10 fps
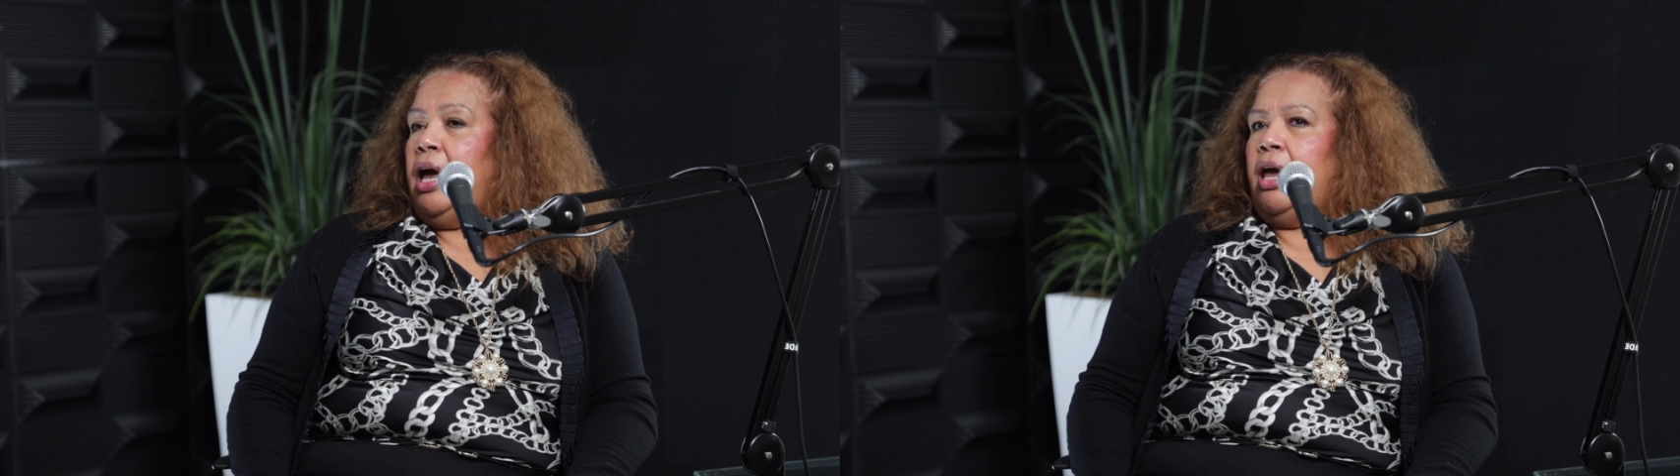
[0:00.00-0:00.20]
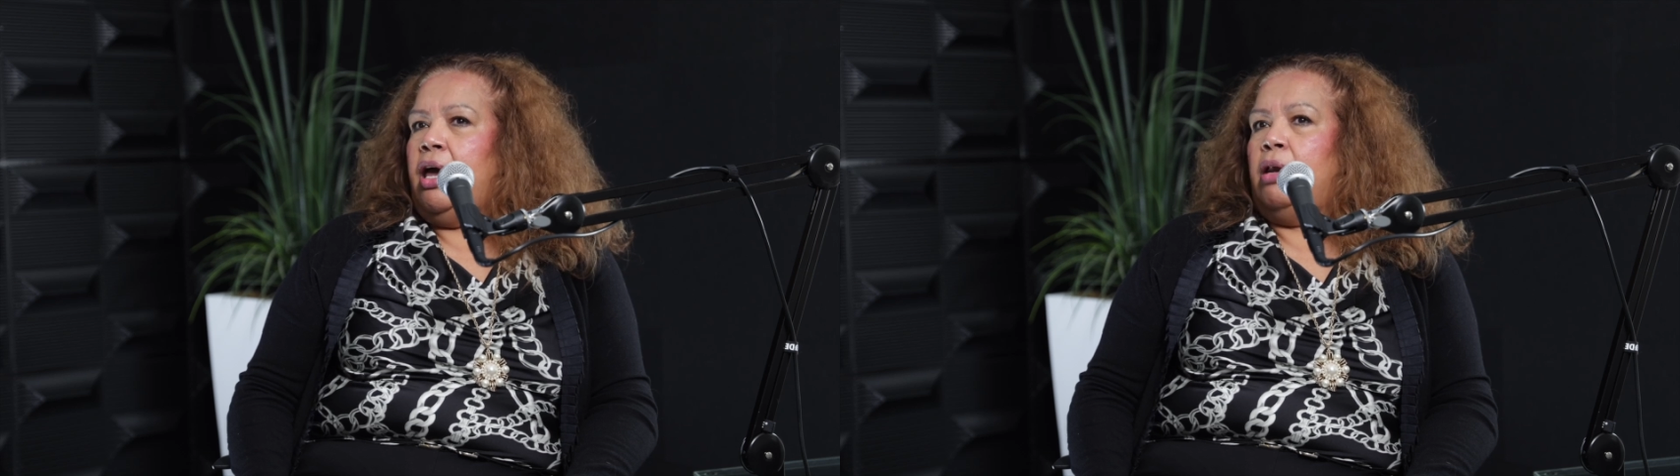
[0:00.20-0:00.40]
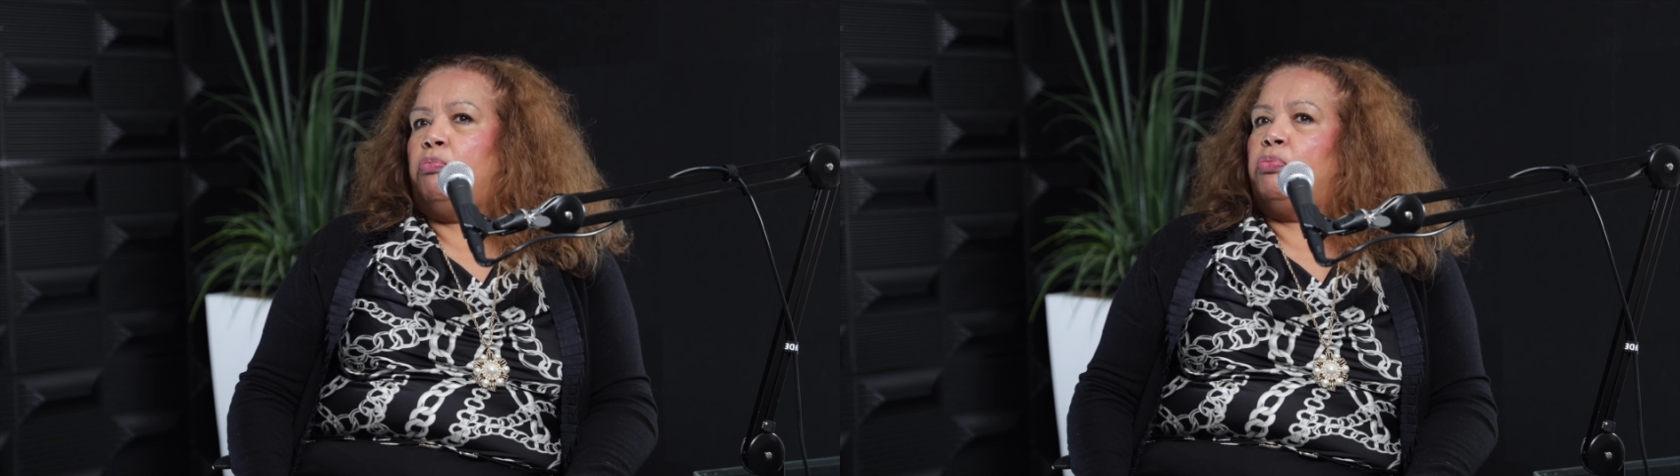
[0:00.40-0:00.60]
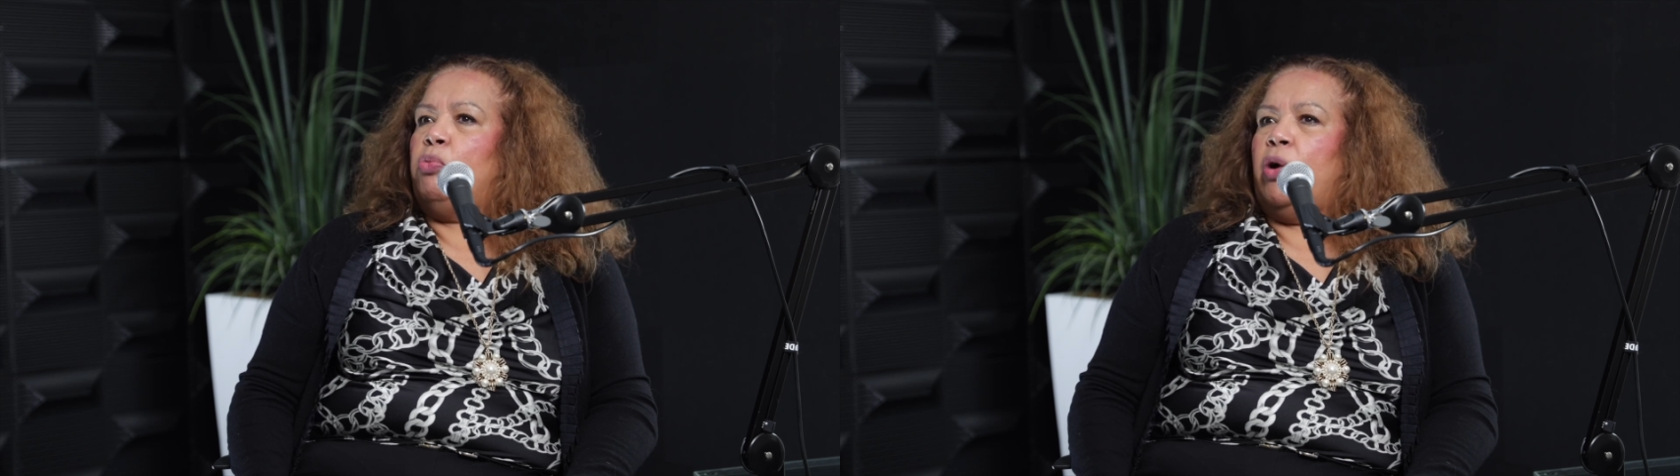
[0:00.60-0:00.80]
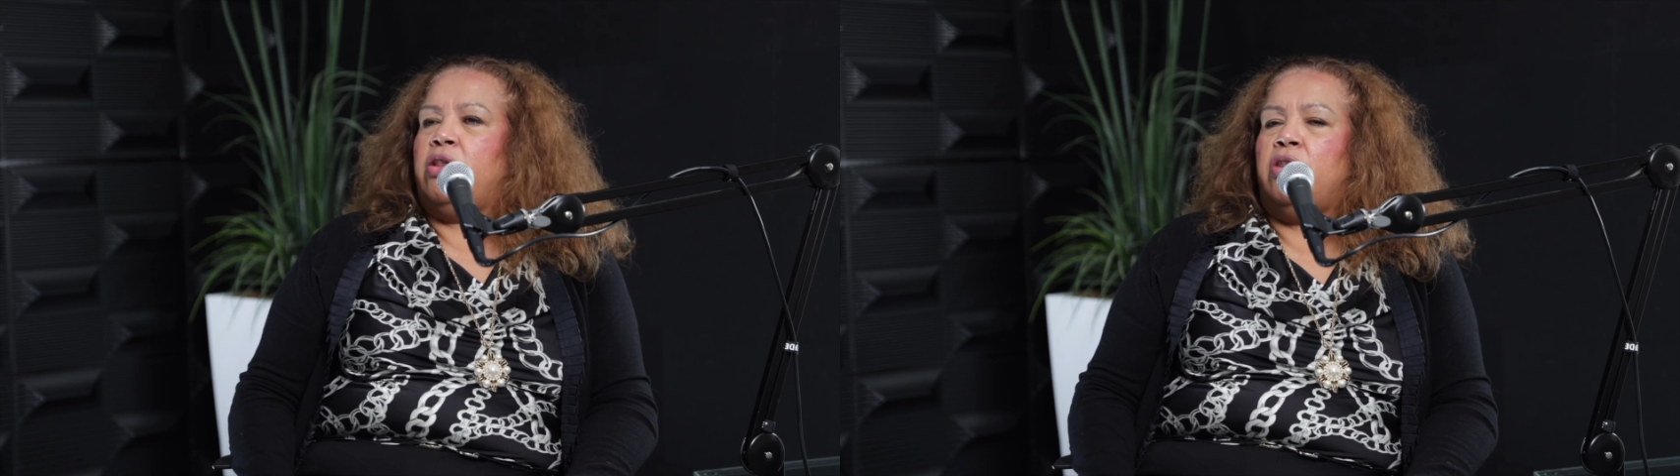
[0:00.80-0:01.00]
And
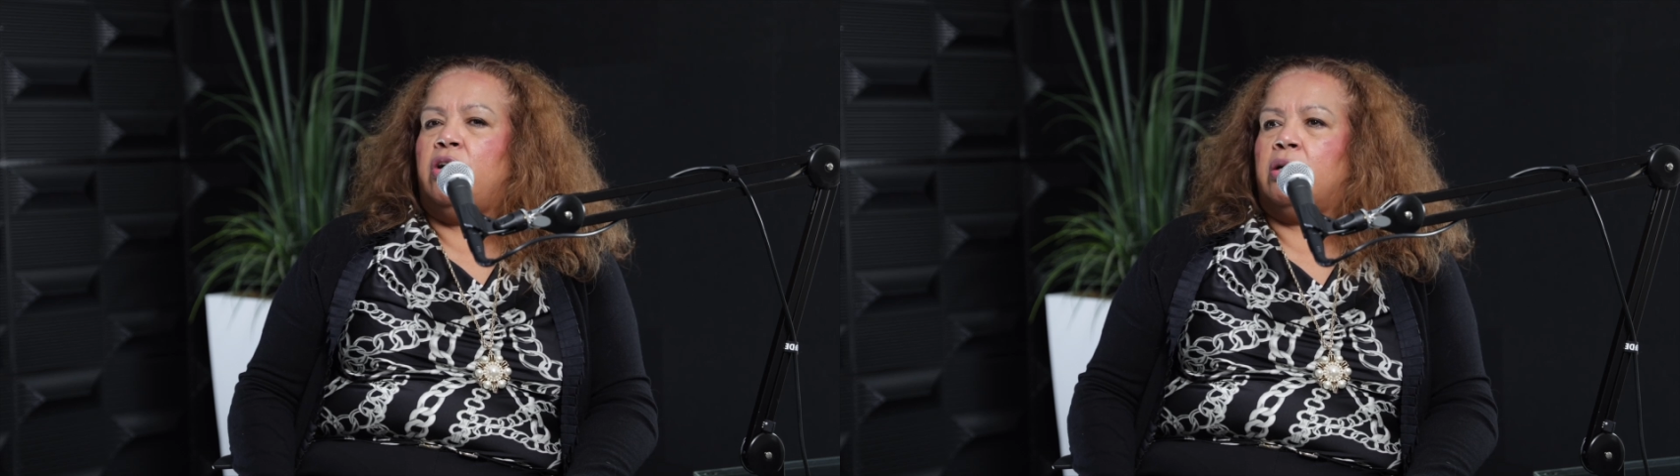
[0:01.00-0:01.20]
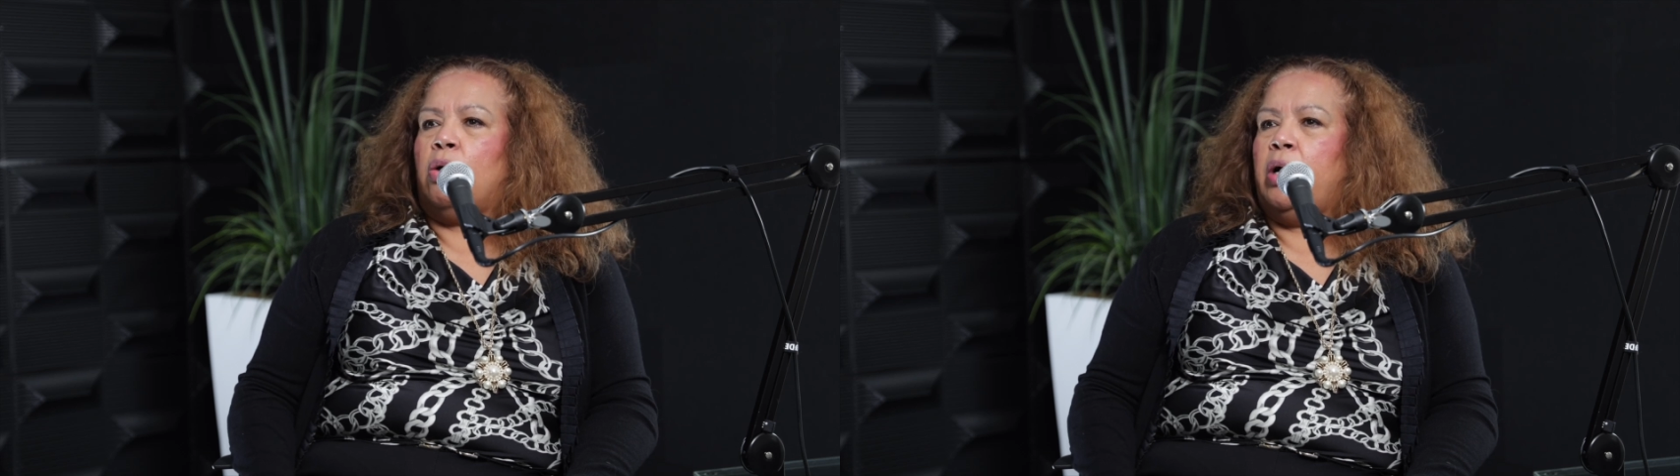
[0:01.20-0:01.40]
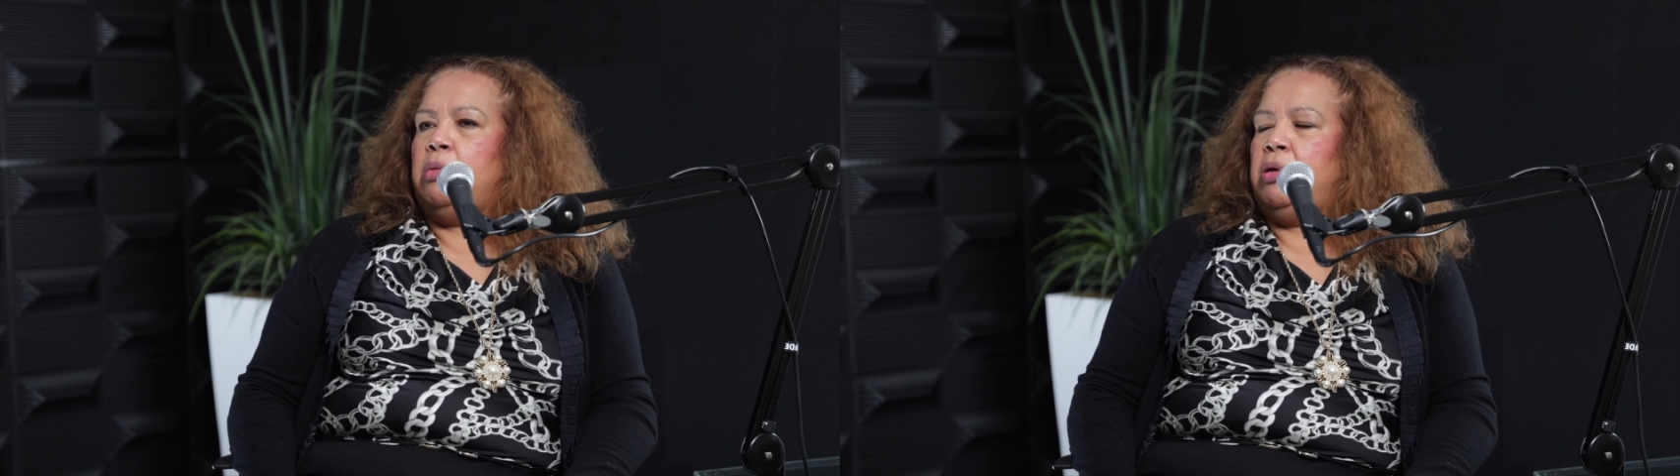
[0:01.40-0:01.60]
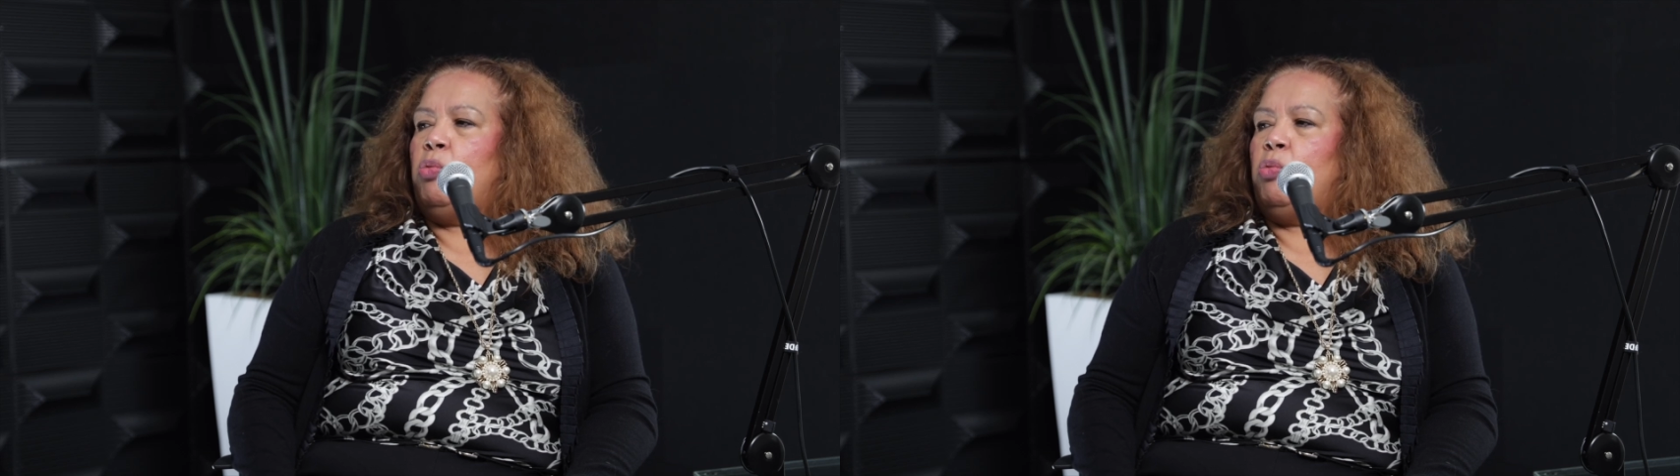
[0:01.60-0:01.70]
whether they're going to be